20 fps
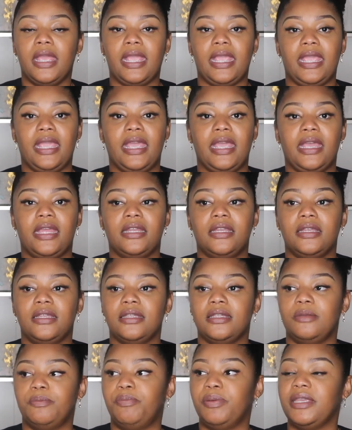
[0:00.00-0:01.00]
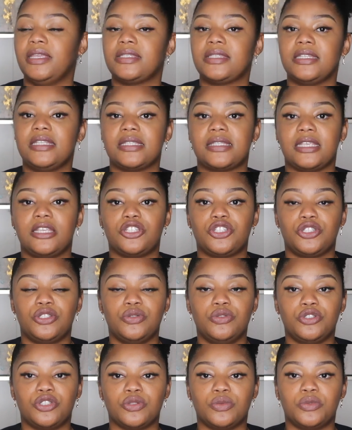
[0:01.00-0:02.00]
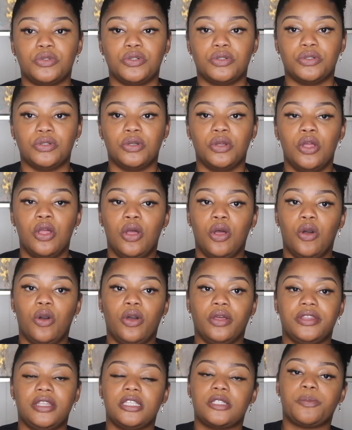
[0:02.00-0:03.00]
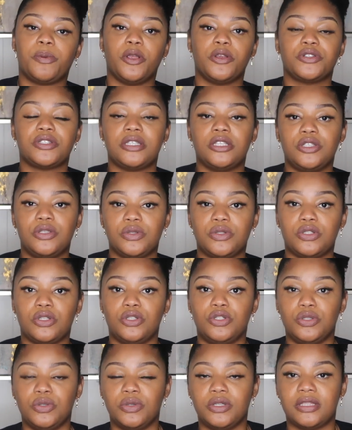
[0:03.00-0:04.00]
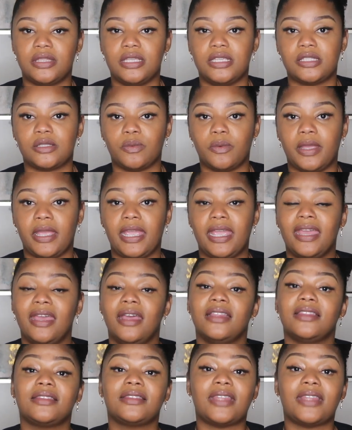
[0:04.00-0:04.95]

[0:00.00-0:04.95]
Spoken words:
and business as usual, or this person used to do it this way.